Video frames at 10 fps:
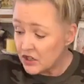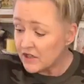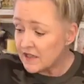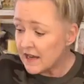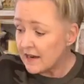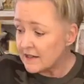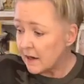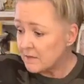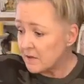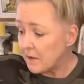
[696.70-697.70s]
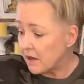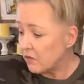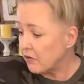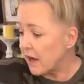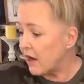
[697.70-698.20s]
just signed up to be a
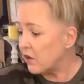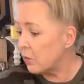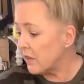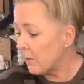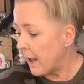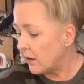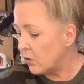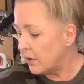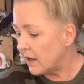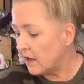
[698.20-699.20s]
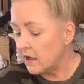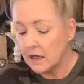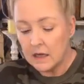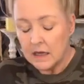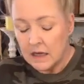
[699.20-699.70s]
creator with Magnolia.
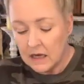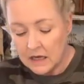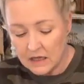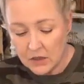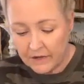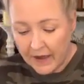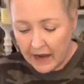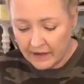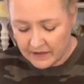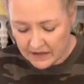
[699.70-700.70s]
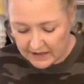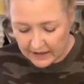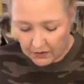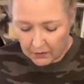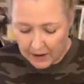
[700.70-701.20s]
So I've had this
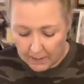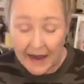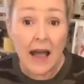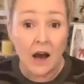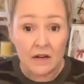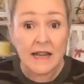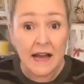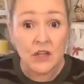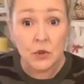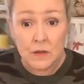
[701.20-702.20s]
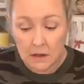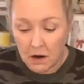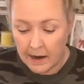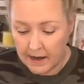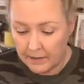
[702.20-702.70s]
sitting around my house, as you
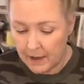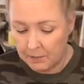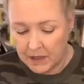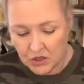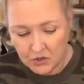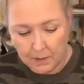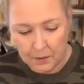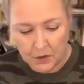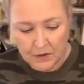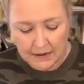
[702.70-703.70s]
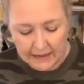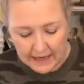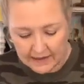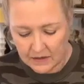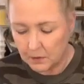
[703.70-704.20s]
saw in that picture I posted
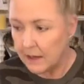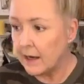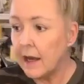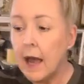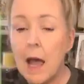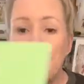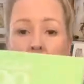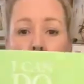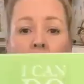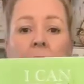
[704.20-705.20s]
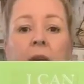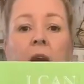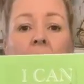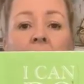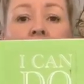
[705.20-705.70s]
last week. But we're going to go